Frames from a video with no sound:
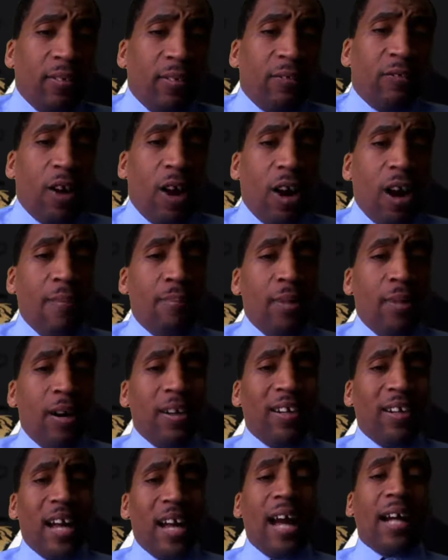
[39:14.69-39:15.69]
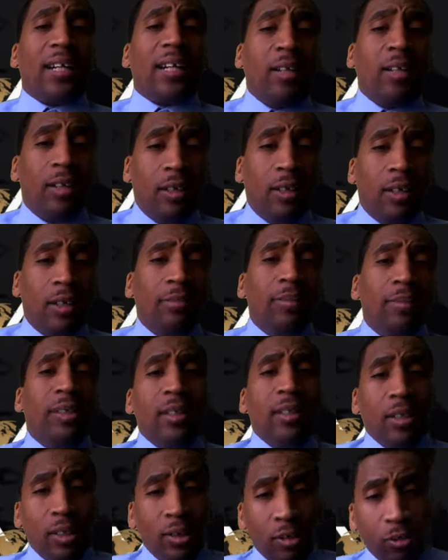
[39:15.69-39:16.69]
forwardmoney.com,
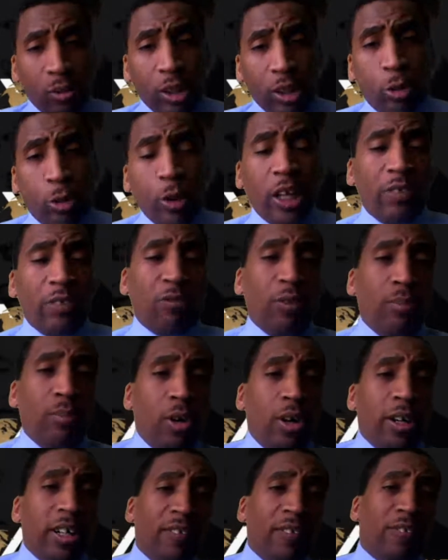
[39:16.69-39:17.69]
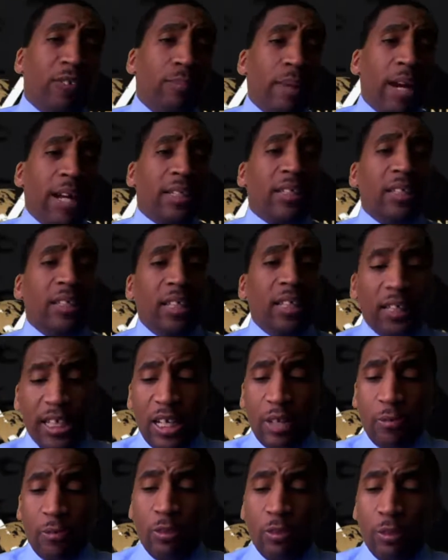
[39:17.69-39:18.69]
request for more information, and
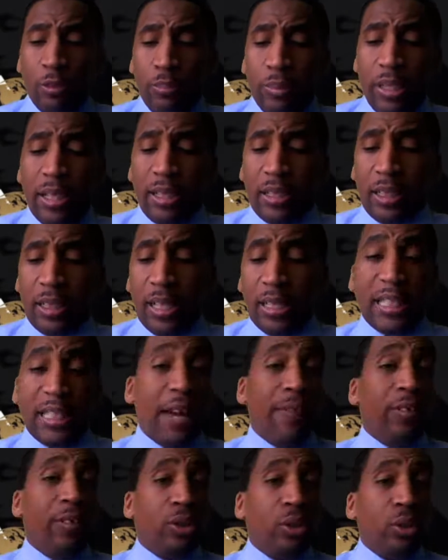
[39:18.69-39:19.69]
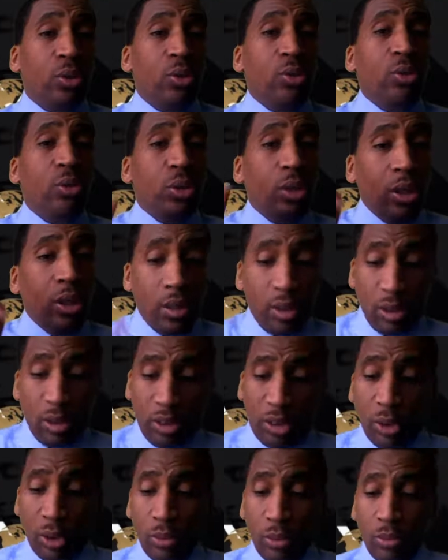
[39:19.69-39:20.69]
then we will be in contact with you
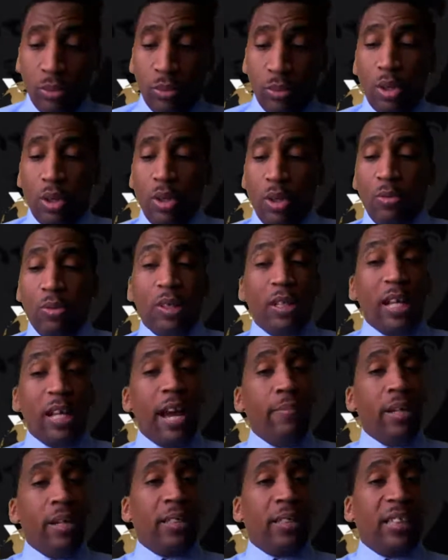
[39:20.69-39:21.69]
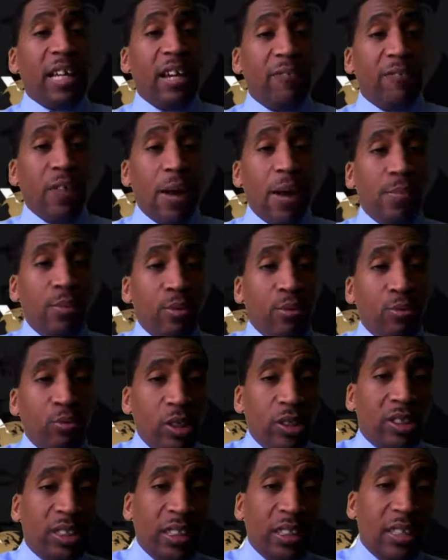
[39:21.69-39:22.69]
soon. With that being said, family,
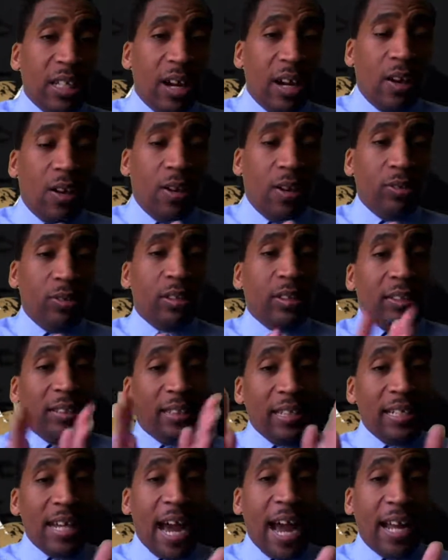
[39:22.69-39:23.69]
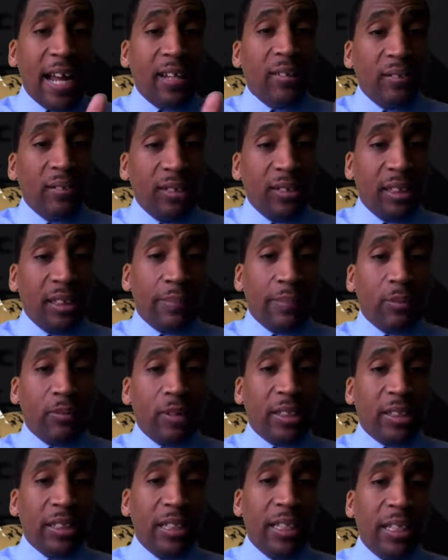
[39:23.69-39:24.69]
we'll see y'all tonight.
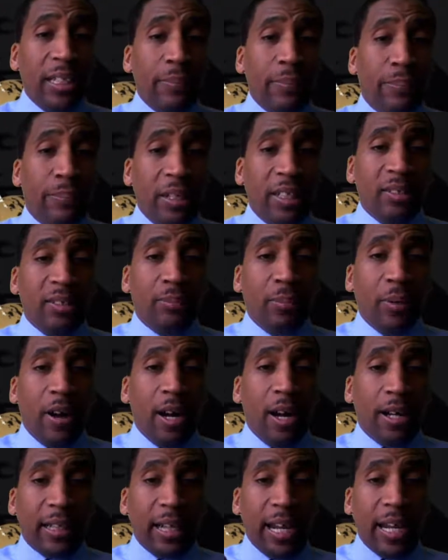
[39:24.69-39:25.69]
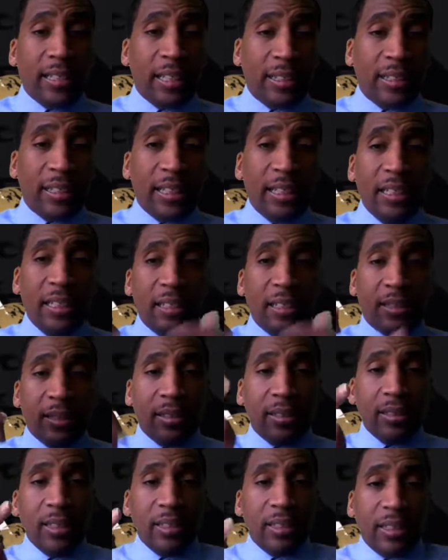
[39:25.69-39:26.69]
Separation and Independence broadcast at 10
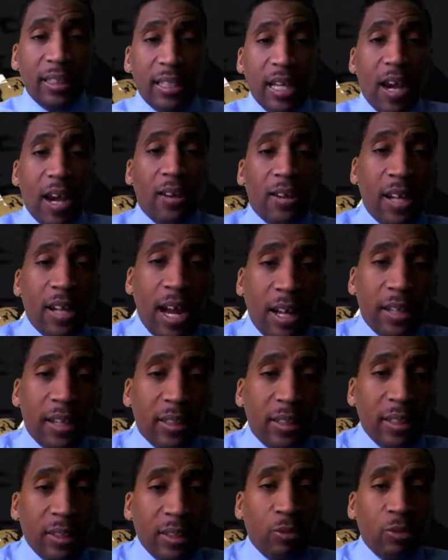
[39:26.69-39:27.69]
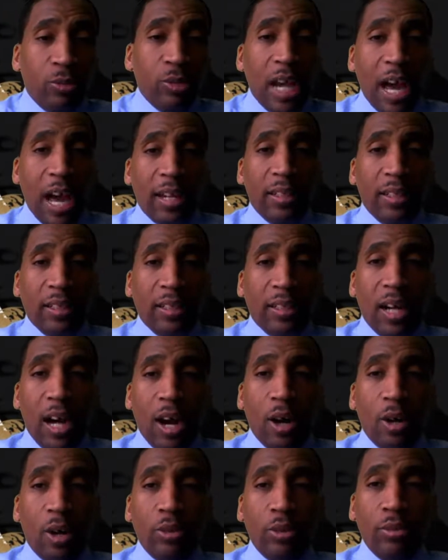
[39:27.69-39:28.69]
Eastern. See y'all tonight. We out of here.
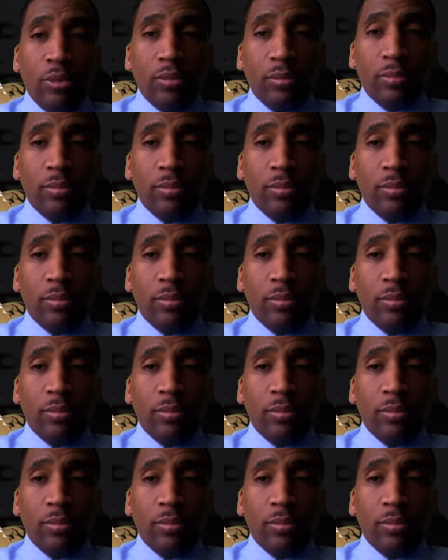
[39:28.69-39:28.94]
Out.